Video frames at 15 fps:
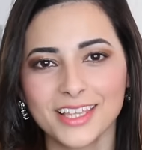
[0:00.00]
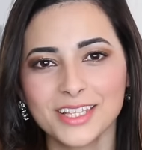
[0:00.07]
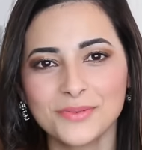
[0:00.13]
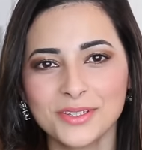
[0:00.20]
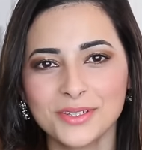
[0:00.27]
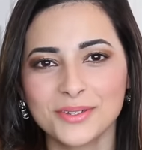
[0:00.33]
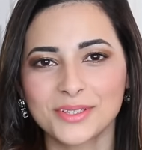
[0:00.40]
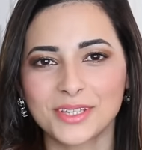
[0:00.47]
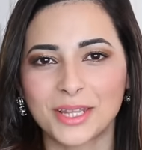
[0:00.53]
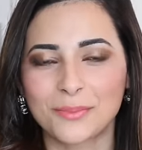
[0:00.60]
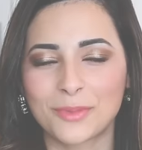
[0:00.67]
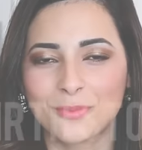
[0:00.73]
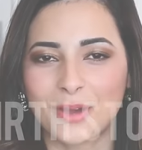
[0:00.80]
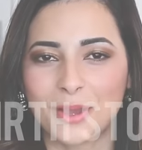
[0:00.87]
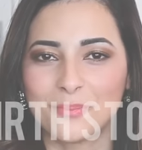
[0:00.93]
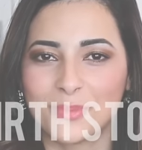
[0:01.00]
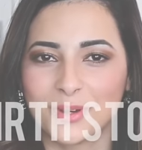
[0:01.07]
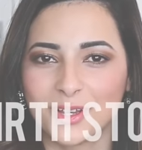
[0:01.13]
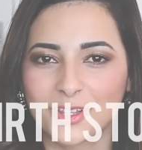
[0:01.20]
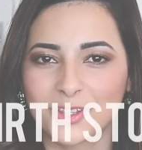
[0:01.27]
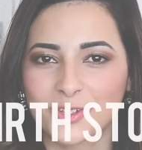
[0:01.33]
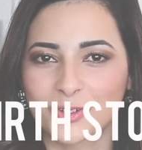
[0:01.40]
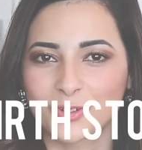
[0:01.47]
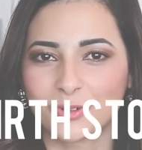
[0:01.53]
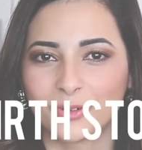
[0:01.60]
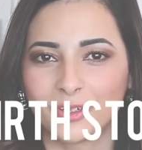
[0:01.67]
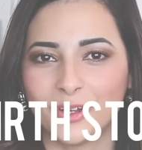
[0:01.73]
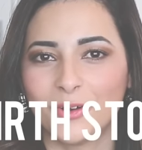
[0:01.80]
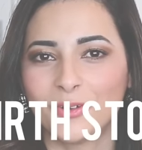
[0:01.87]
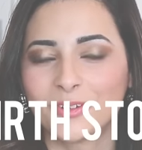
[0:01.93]
This video is going to be my birth
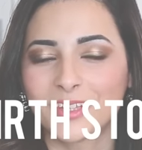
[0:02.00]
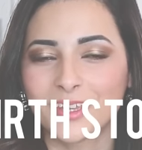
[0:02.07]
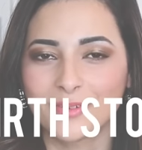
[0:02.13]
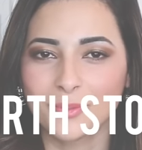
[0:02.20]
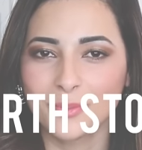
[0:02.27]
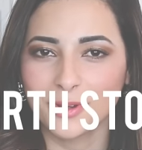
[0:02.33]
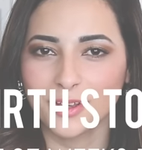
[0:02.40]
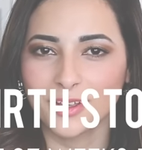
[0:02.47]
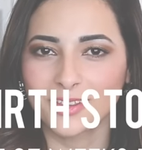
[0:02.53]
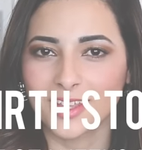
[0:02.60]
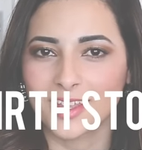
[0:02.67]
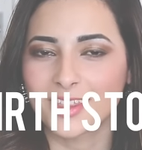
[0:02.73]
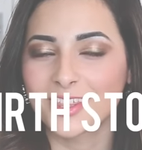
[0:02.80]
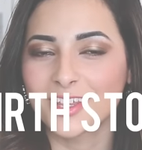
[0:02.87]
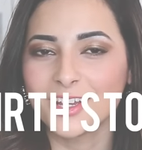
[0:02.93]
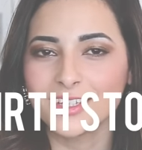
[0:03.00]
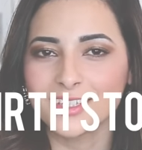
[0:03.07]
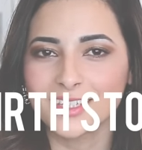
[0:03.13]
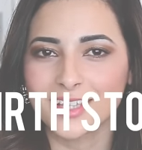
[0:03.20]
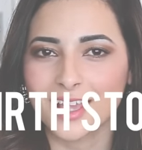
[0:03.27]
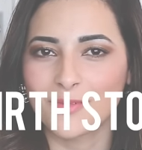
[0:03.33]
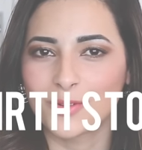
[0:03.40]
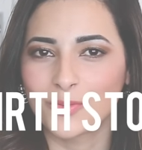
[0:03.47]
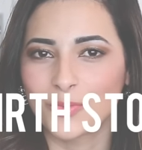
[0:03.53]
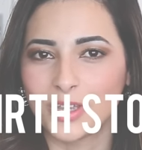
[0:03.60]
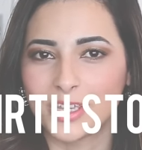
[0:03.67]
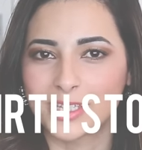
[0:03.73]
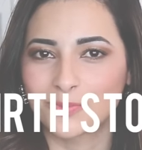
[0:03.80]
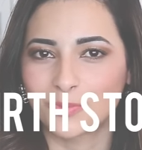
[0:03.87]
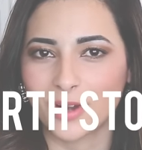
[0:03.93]
story on giving birth at 37
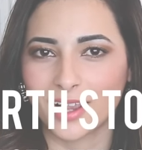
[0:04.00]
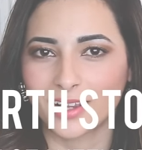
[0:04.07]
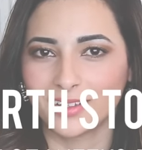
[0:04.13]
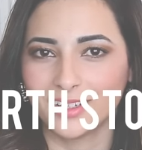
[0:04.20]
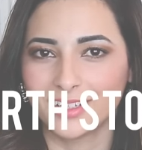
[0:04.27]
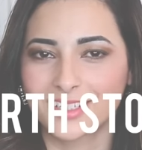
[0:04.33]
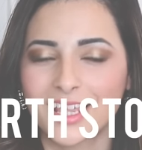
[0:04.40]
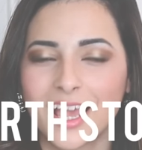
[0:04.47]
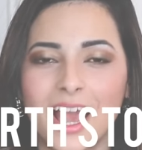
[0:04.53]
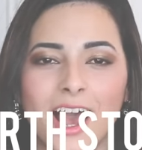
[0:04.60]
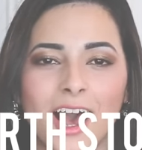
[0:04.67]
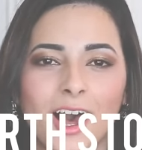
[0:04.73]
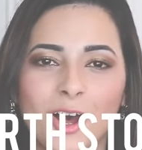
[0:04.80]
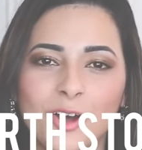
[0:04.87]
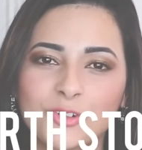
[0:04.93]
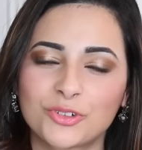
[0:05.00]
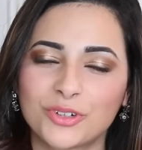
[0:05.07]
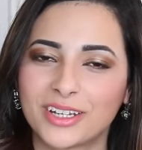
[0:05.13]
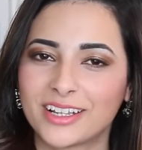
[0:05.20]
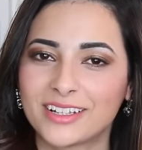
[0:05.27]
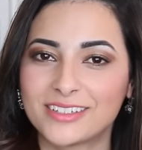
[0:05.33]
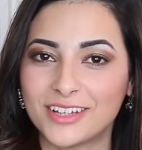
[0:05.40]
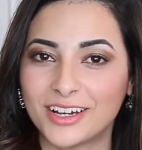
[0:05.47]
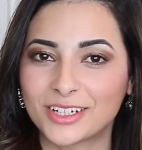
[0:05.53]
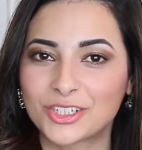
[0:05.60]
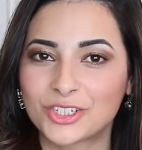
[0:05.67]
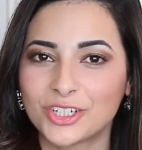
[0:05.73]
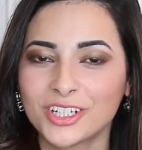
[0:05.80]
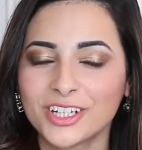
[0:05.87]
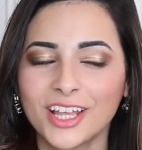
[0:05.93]
weeks pregnant after an
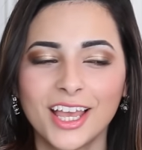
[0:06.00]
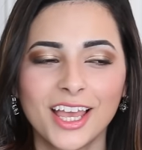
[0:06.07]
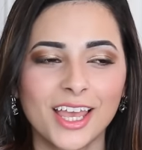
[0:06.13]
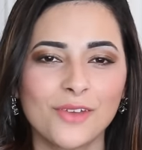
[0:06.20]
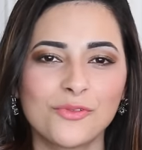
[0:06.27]
induction.